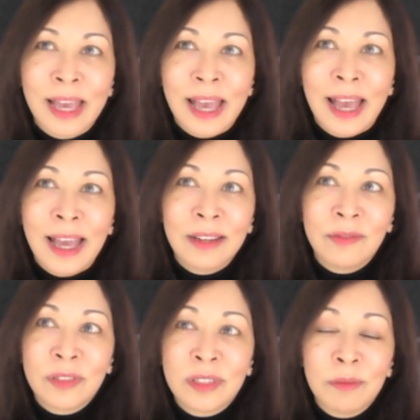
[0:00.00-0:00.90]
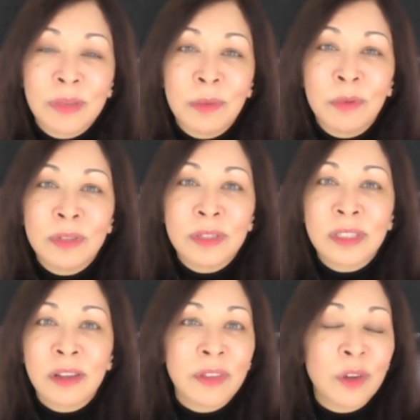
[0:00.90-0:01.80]
And for some people, it's
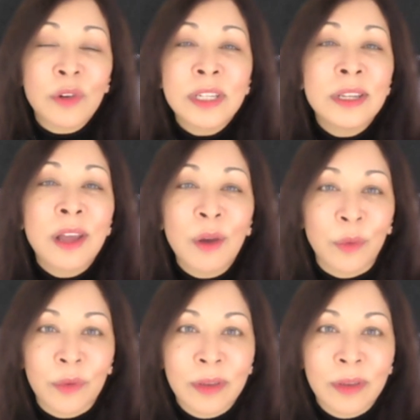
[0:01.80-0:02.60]
stuff they already know.